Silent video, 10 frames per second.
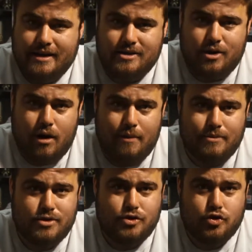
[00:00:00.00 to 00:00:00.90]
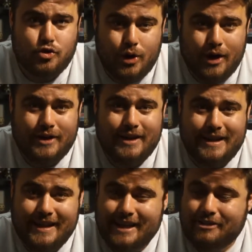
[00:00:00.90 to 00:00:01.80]
So I'm
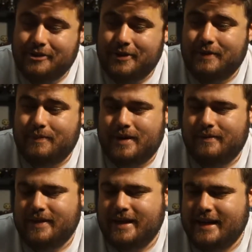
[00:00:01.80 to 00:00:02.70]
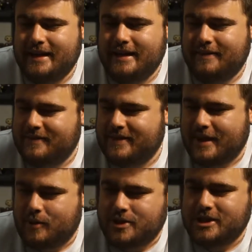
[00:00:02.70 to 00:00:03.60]
struggling to get through it, but I'm
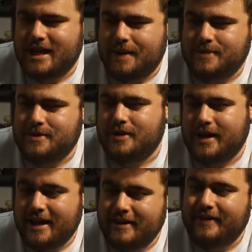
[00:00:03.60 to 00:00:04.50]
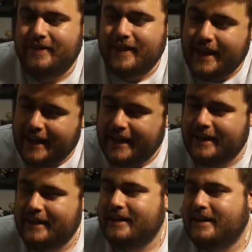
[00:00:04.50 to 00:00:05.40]
like watching an episode here and
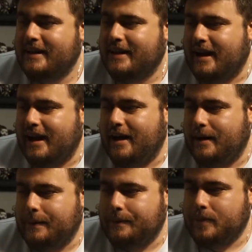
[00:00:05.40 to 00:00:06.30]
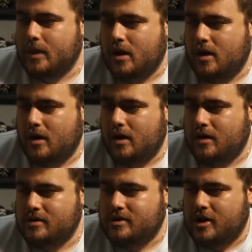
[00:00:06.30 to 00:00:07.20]
there.
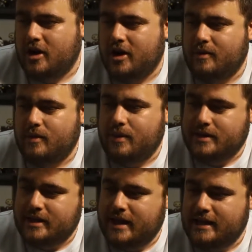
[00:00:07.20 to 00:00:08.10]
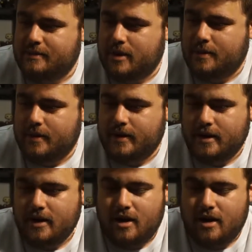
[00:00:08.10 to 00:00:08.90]
So we're watching that at the moment.